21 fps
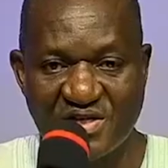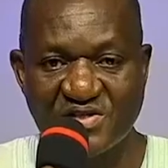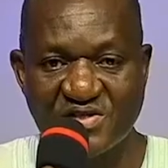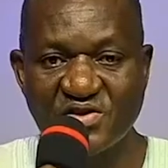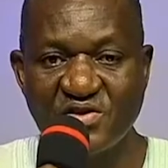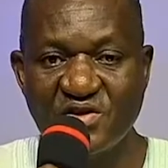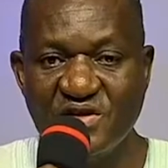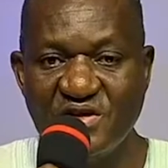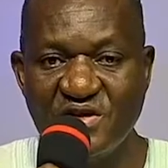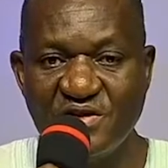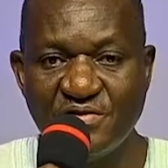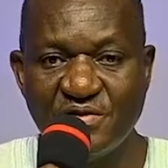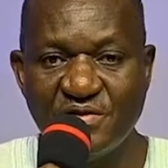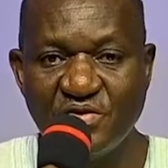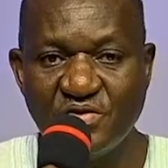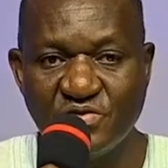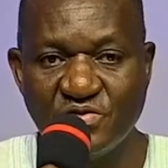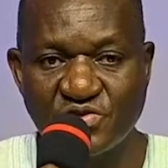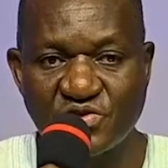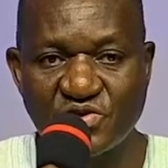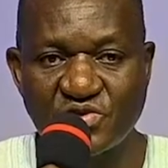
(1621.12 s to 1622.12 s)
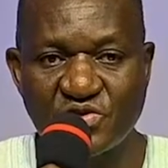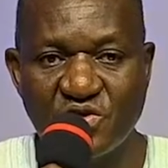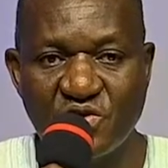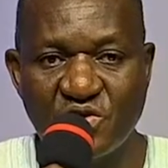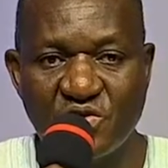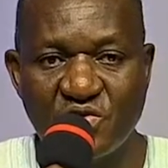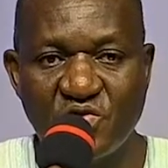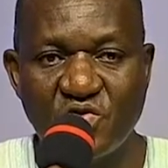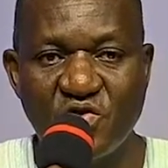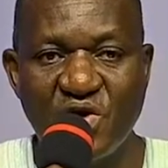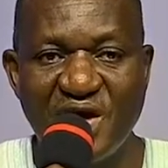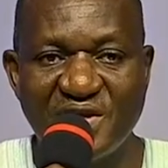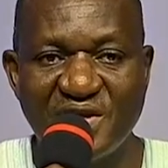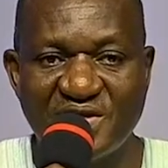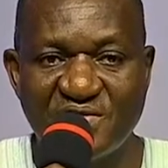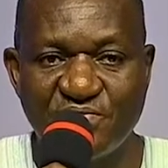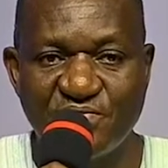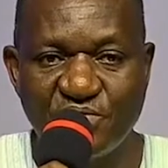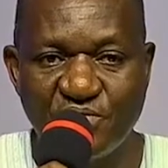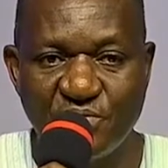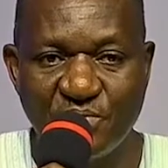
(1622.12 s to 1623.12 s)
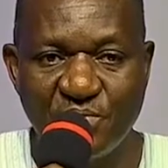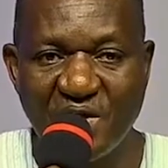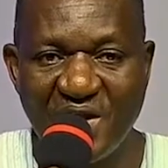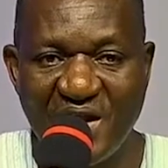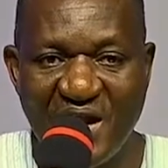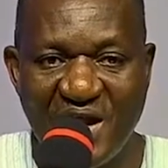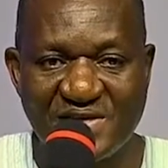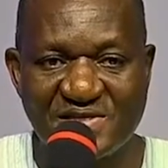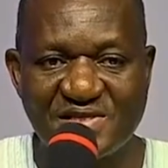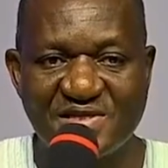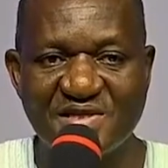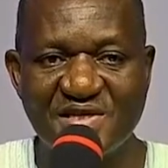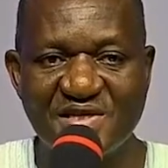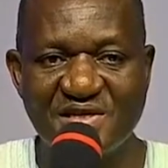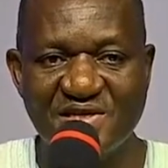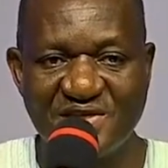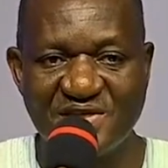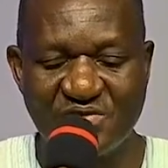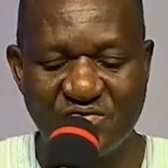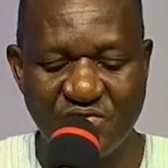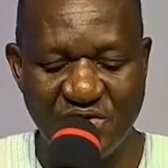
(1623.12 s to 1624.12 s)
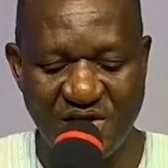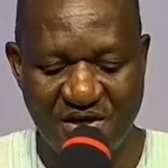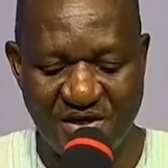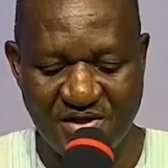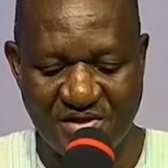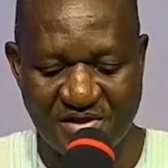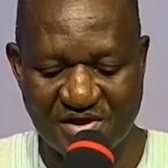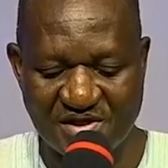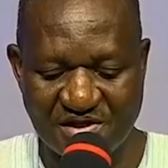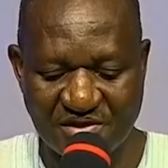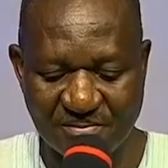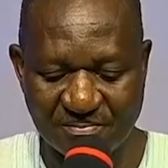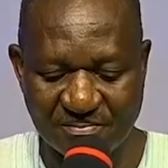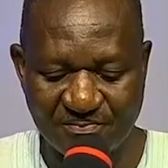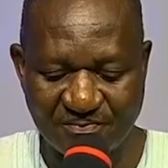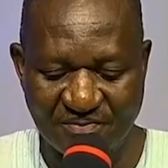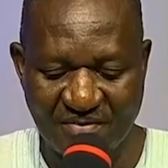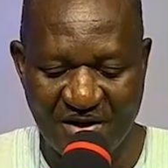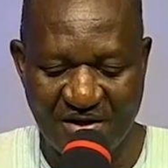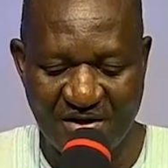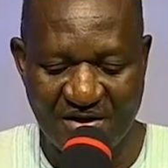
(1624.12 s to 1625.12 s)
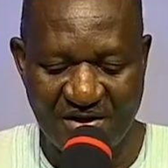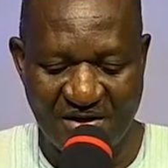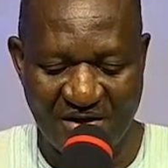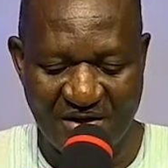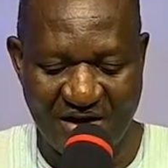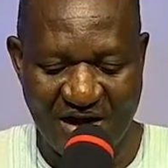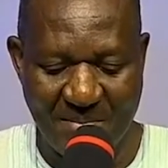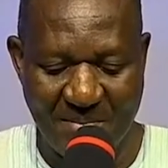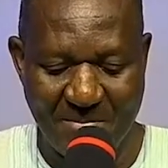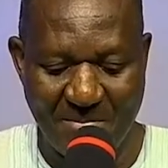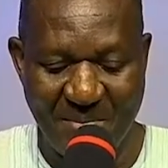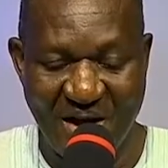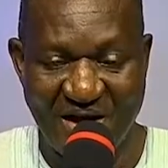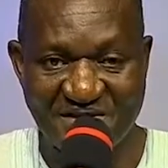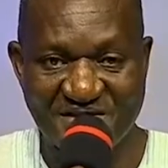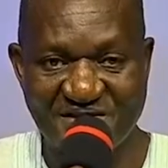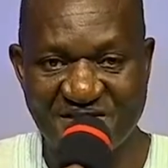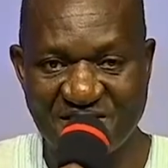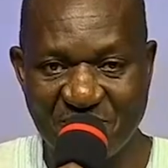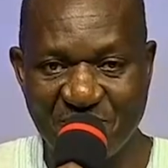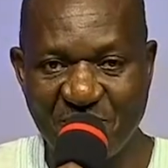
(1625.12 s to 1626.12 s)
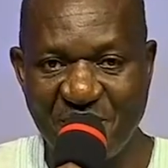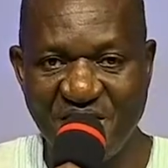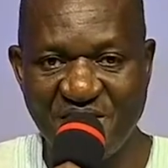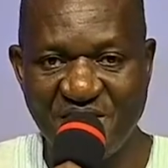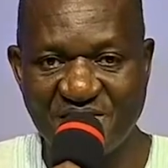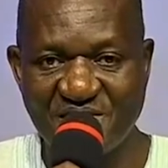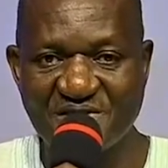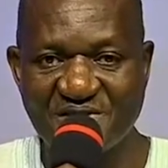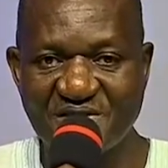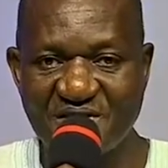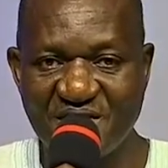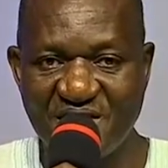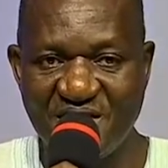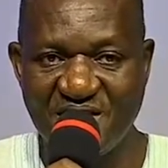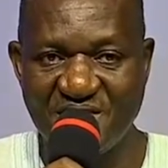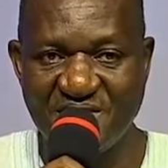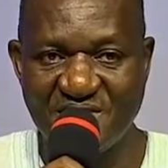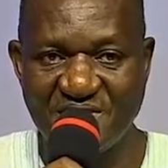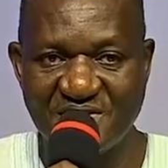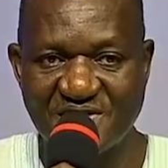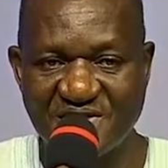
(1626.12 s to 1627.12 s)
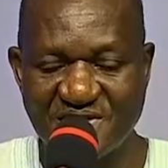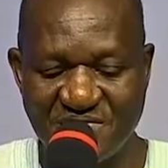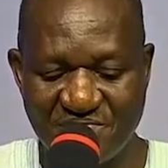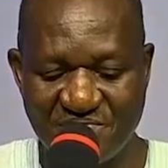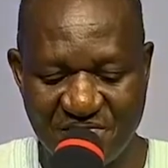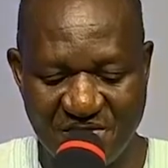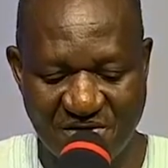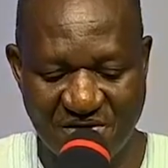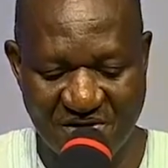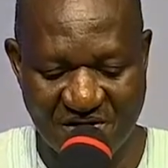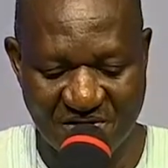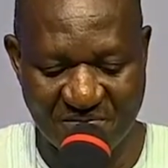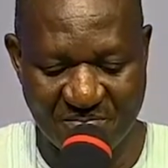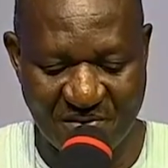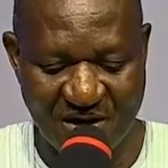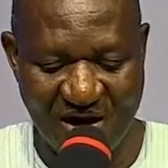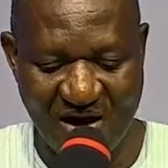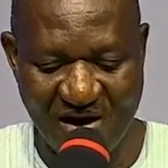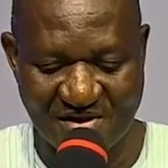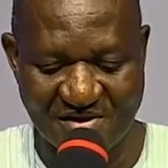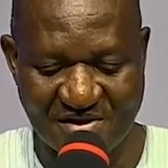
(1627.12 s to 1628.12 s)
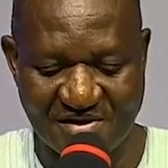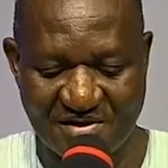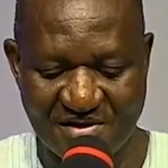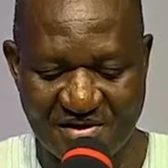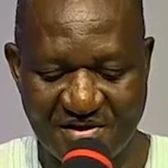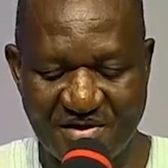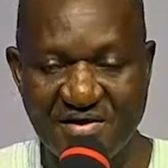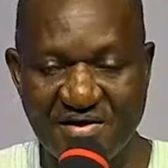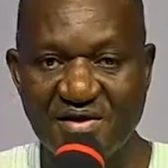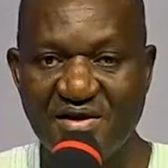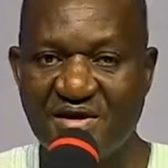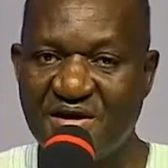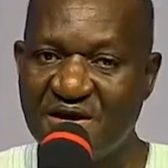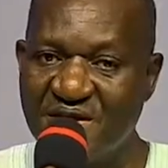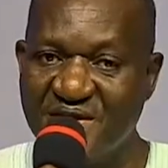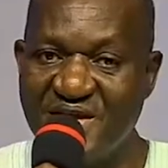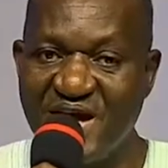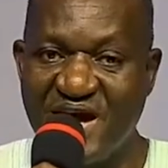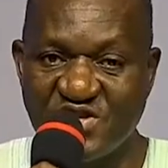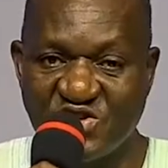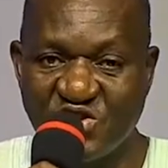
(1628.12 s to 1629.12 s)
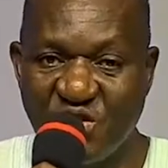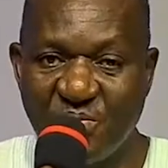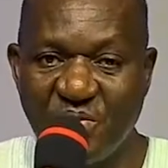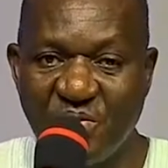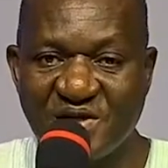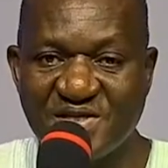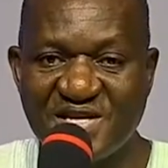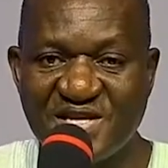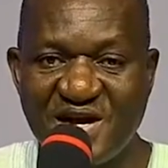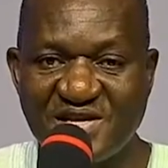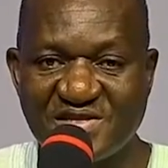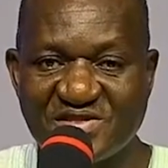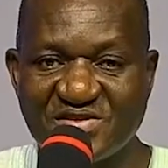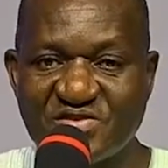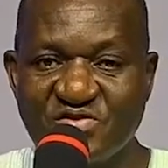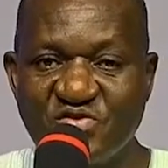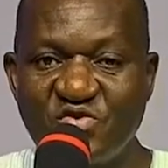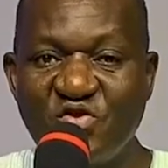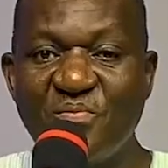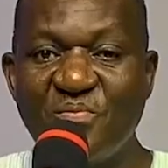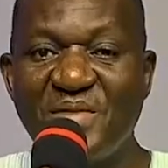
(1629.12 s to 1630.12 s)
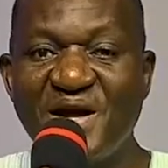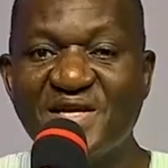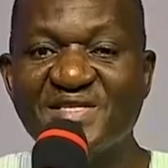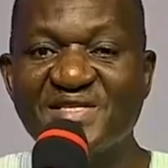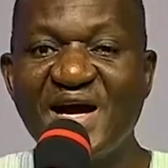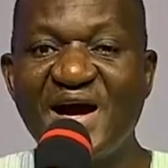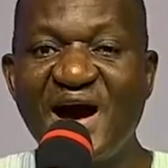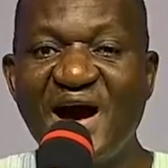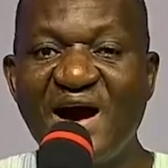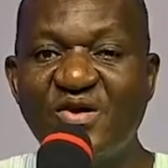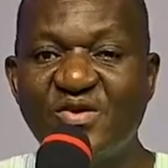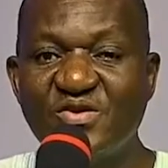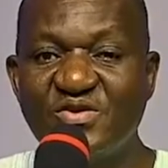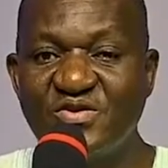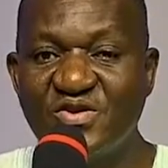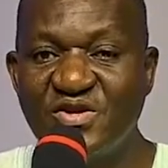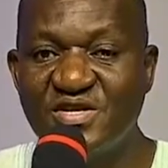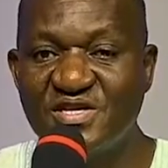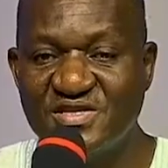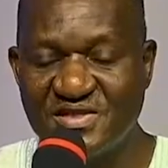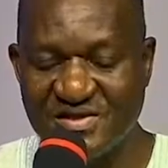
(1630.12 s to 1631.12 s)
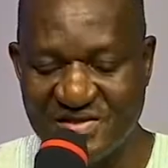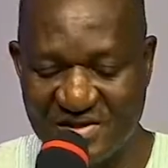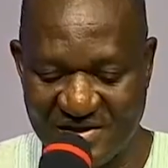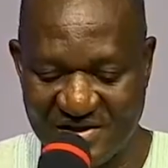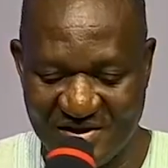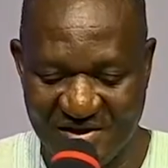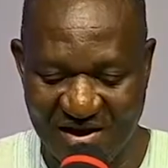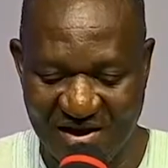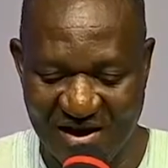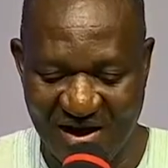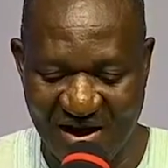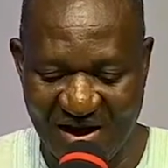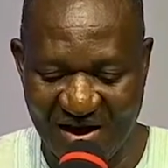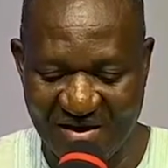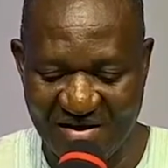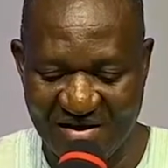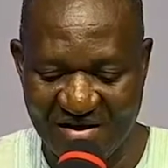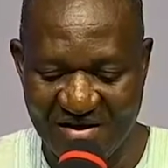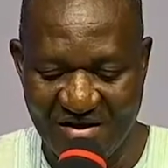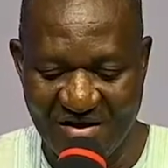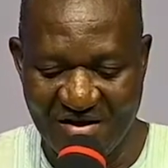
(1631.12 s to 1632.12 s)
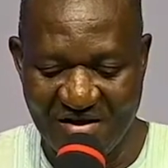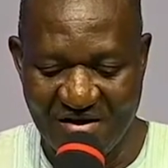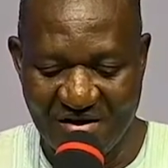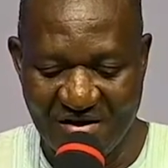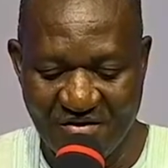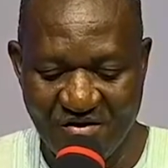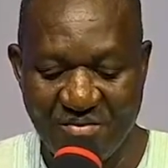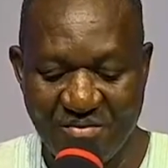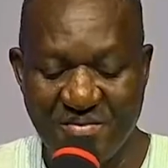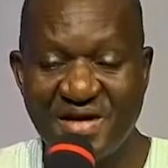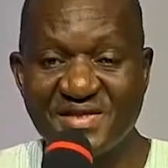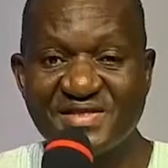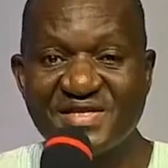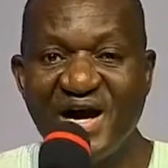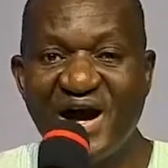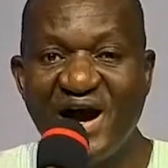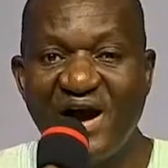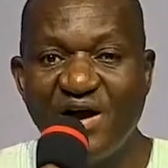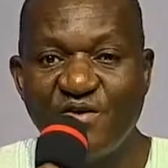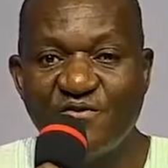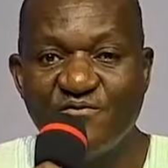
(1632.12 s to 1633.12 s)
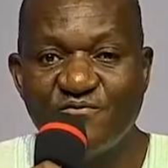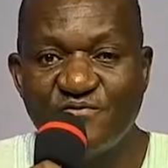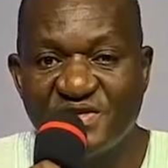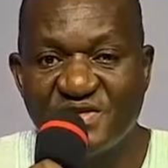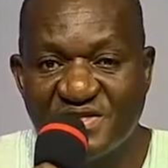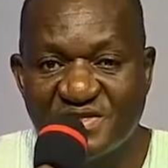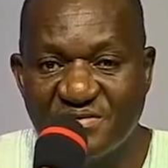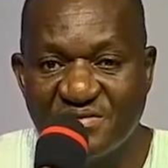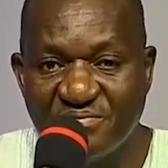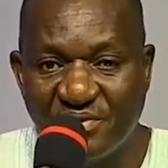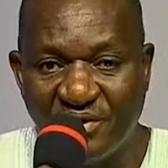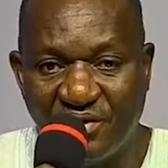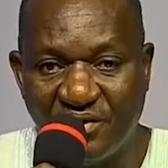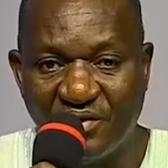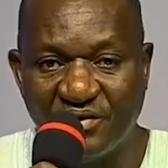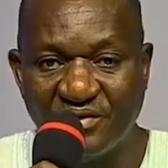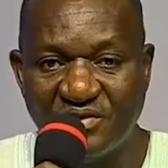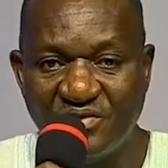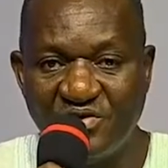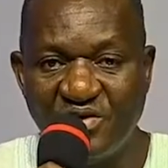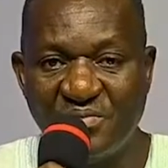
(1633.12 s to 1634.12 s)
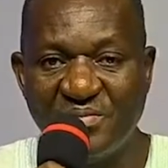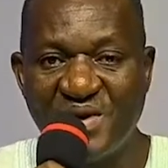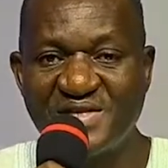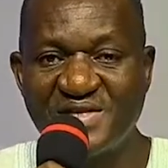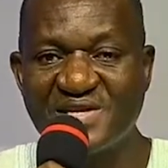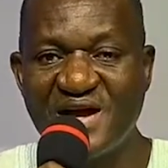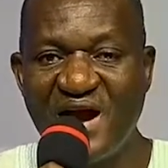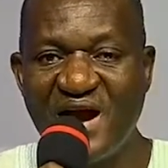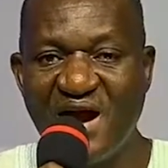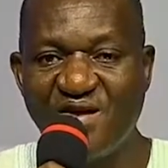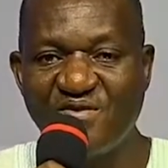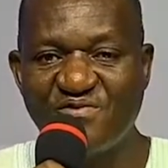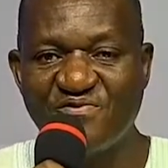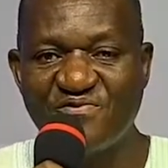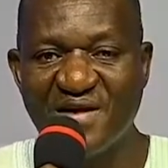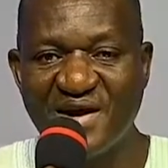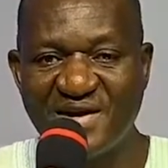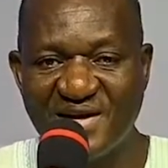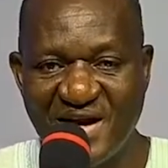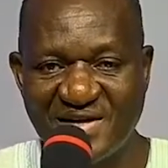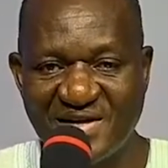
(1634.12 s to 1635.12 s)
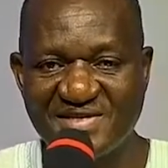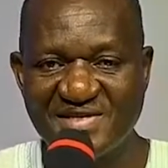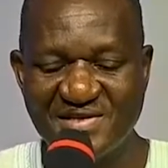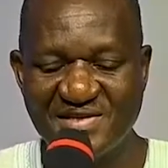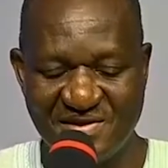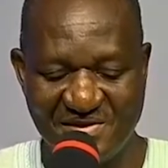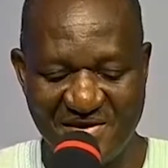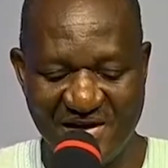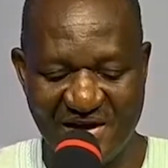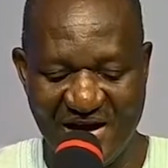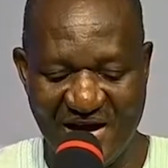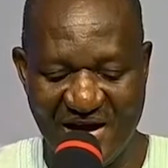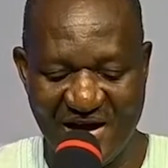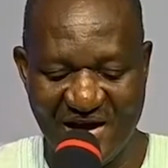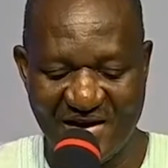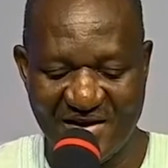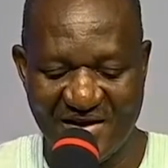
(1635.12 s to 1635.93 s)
only those who are the footballers in the winning team that participate in receiving the prize. Their supporters, no matter how noisy they are, no matter how visible, no matter how fanatic they are,